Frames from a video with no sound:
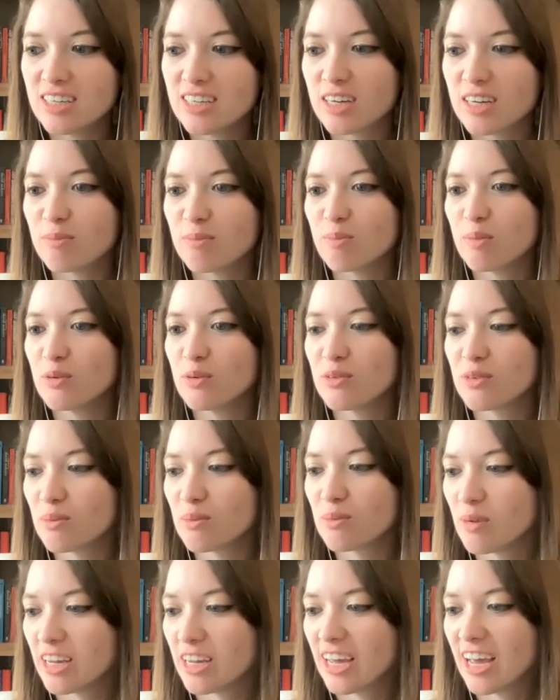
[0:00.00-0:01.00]
I posted
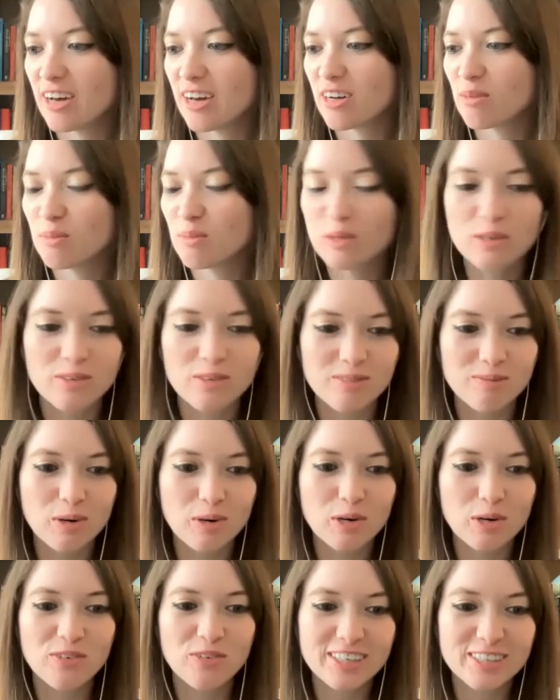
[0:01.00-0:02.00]
my how to
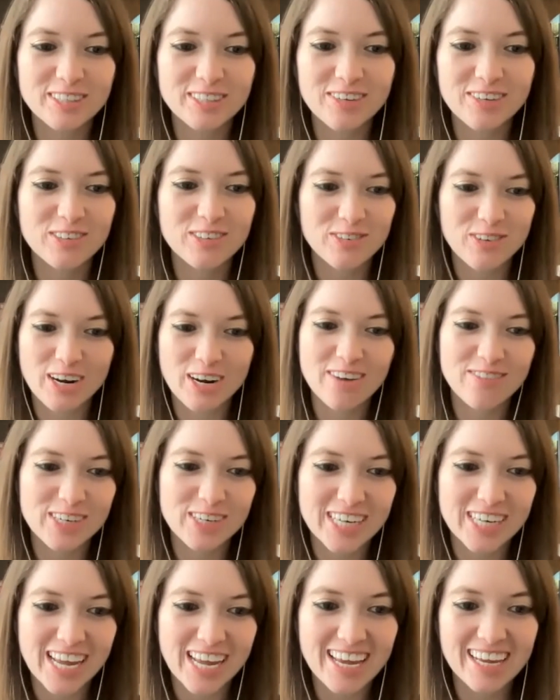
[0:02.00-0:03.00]
motivate yourself to write every
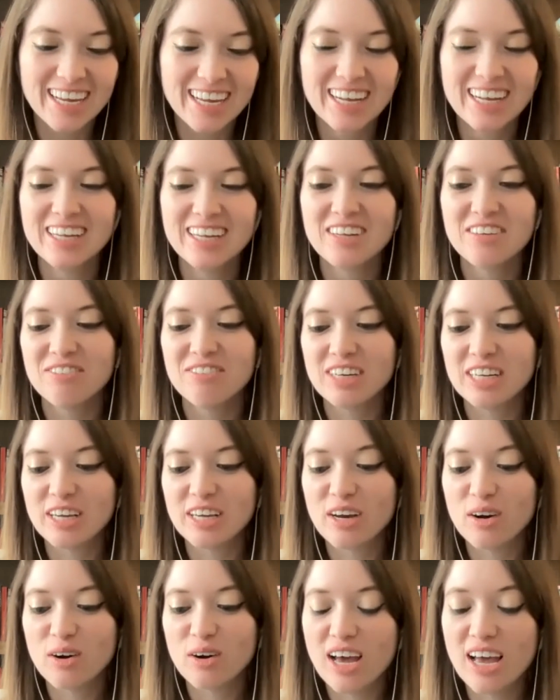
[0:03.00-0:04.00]
day
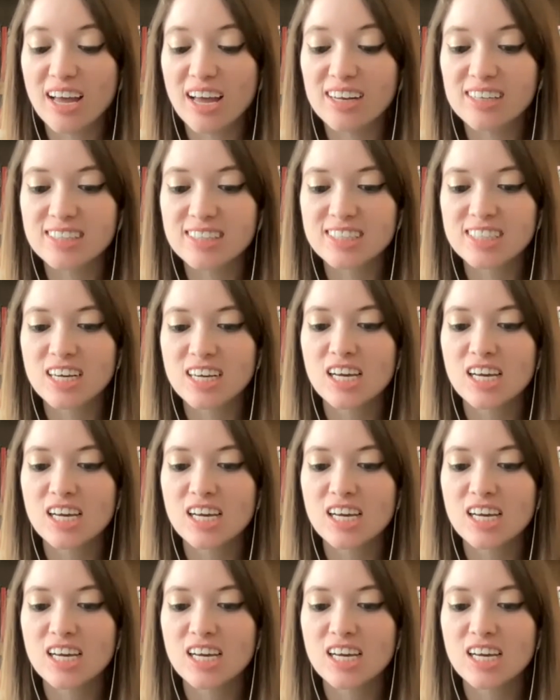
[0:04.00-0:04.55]
video, and